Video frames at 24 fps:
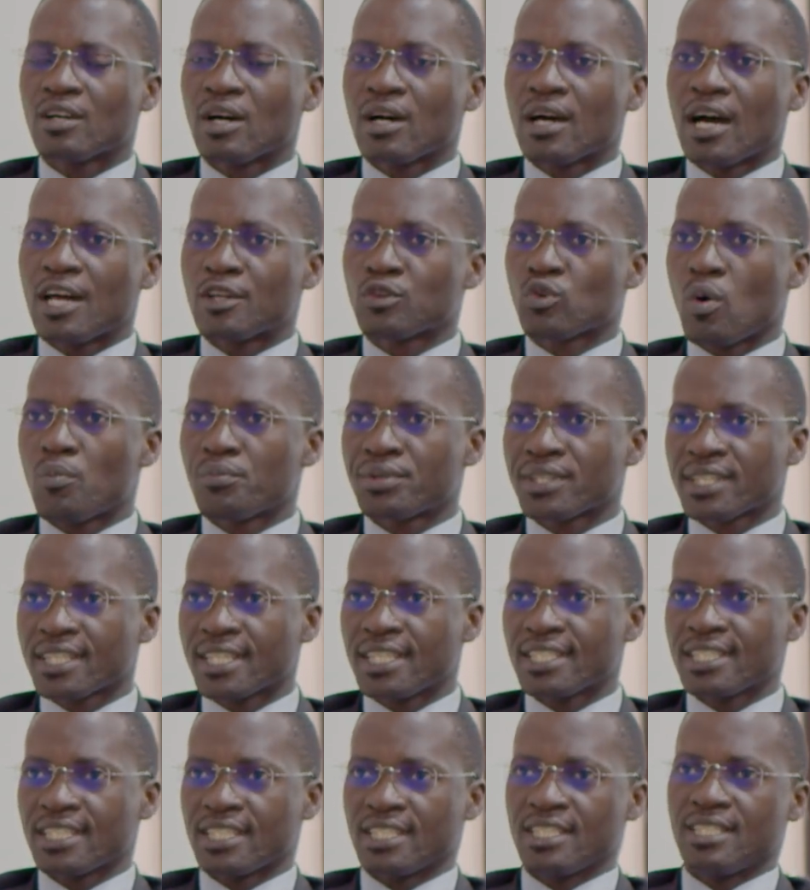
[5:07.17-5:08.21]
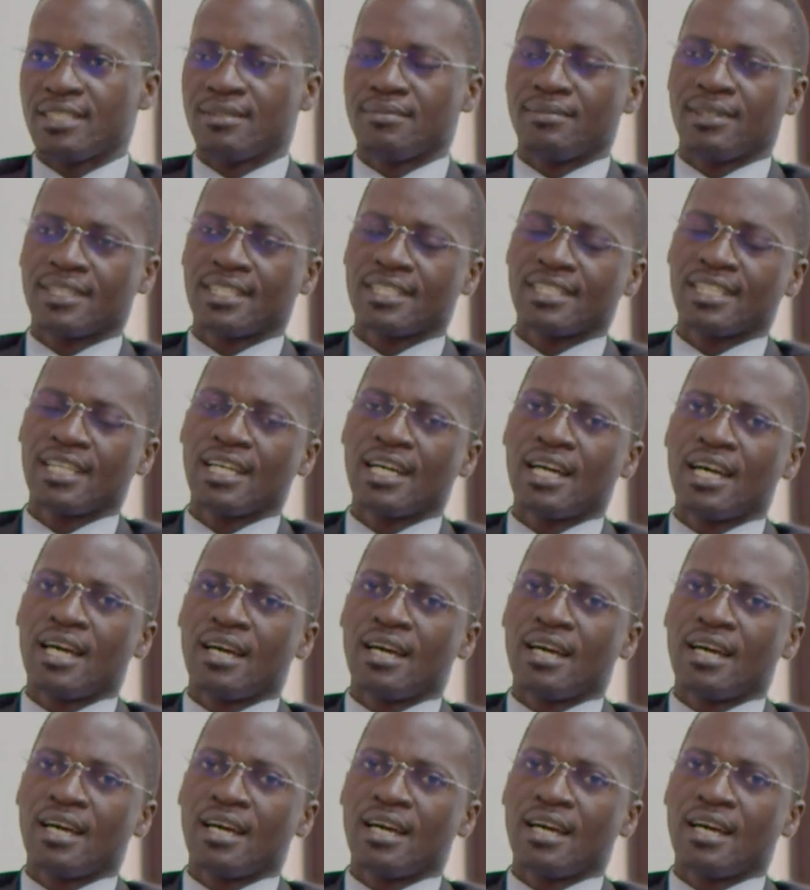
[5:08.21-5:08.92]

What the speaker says: uncomplicated malaria.